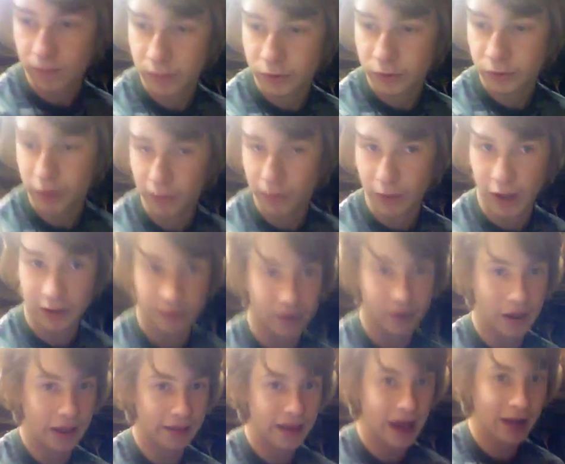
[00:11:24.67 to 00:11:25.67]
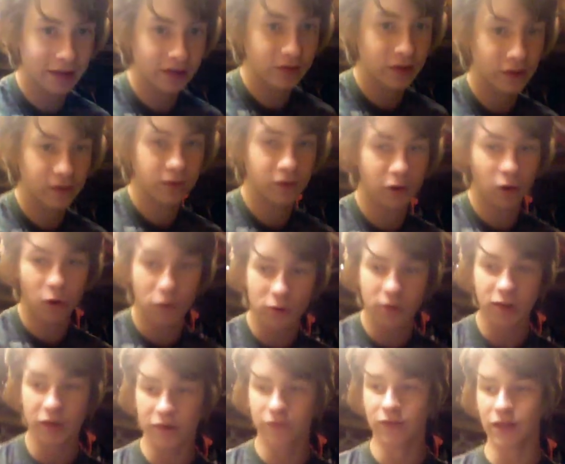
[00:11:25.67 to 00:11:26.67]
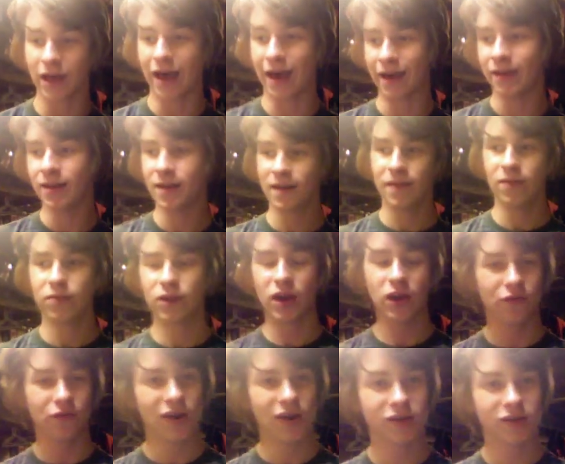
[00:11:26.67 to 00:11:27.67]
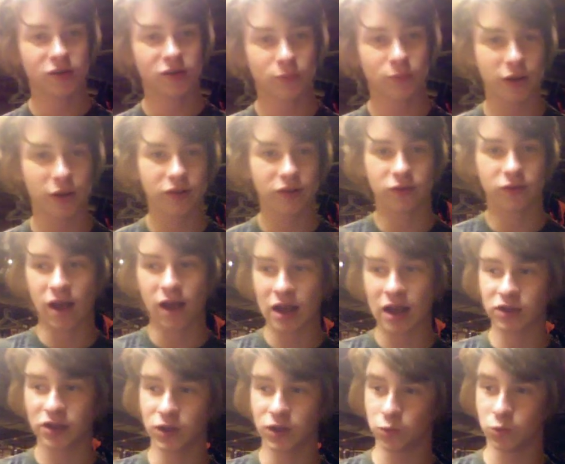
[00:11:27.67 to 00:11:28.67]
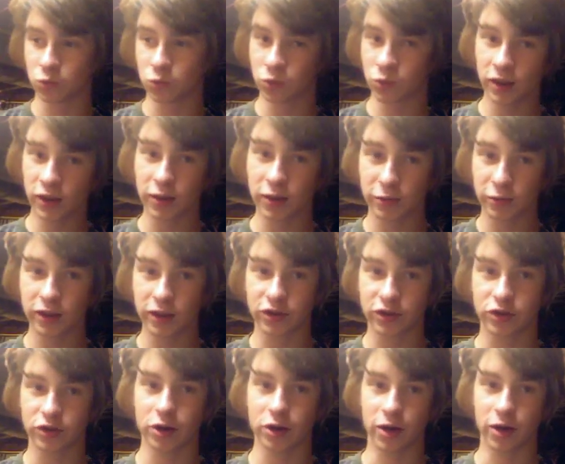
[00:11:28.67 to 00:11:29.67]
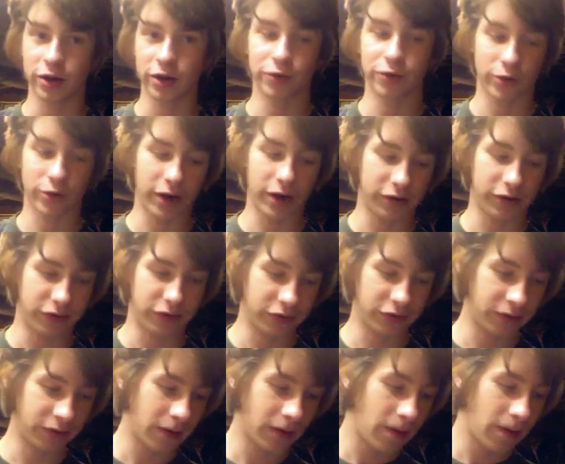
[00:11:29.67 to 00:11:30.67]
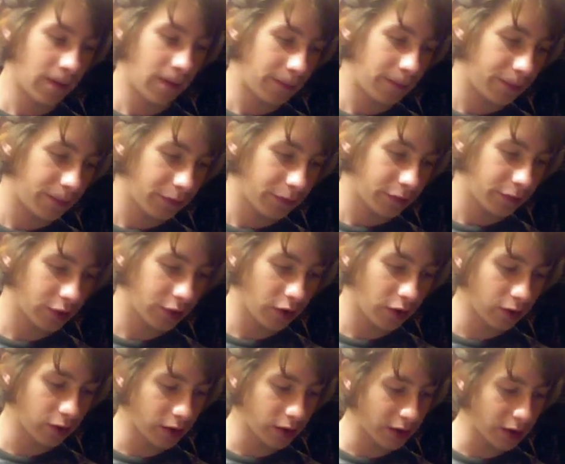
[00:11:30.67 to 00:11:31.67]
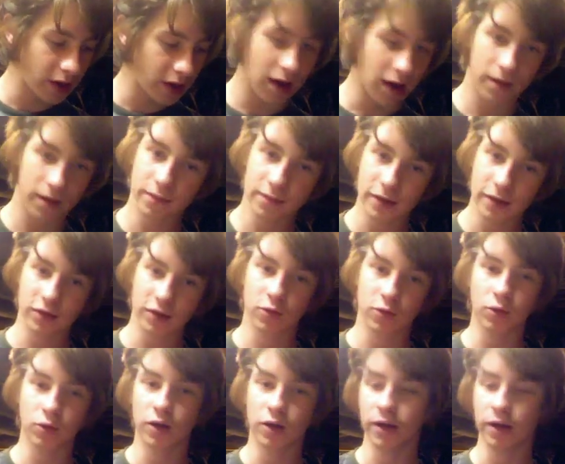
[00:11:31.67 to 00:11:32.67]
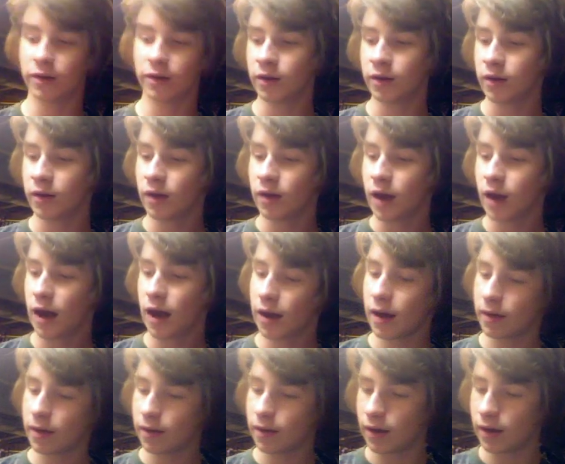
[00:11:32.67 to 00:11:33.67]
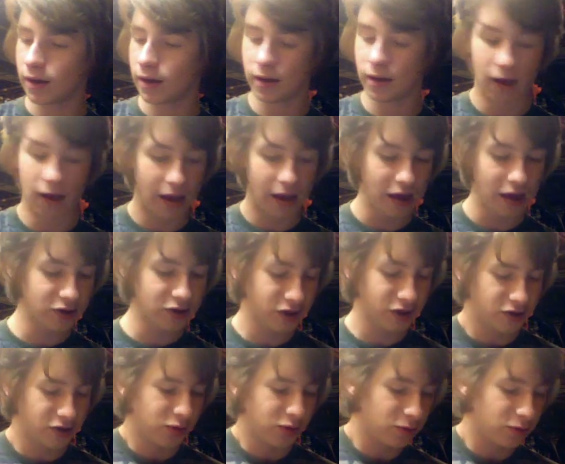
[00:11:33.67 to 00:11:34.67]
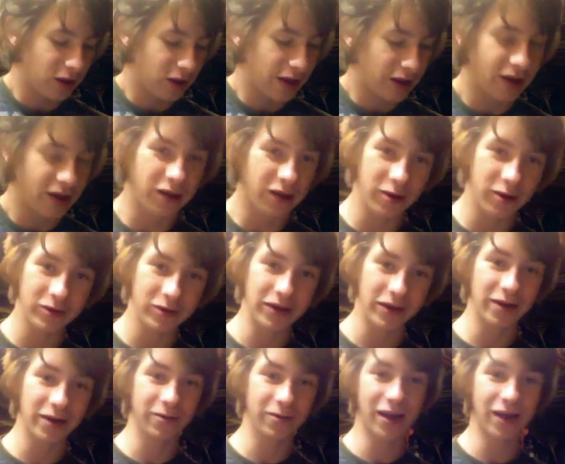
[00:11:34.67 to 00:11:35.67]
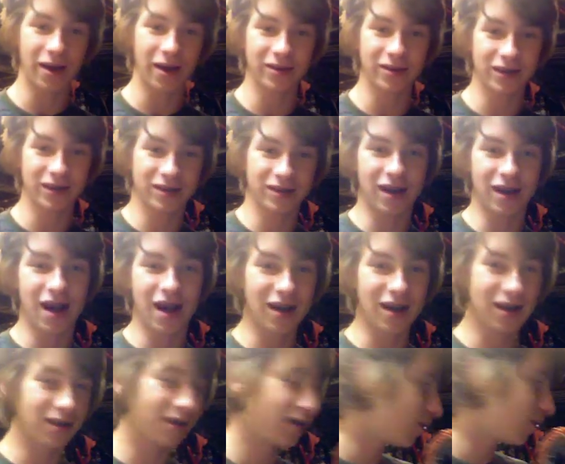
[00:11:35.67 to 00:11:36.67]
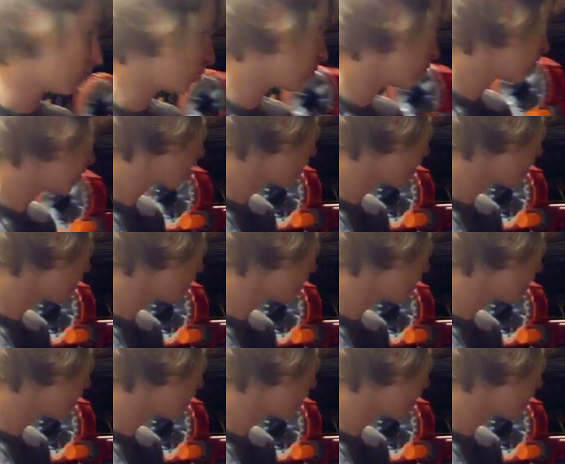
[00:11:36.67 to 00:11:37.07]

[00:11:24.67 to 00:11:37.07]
streamlines. And that's totally flat. Nightfinder springs are actually really, really strong in Raiders. So, yeah, that's a cool gun. I actually do like using it without the stock a little more,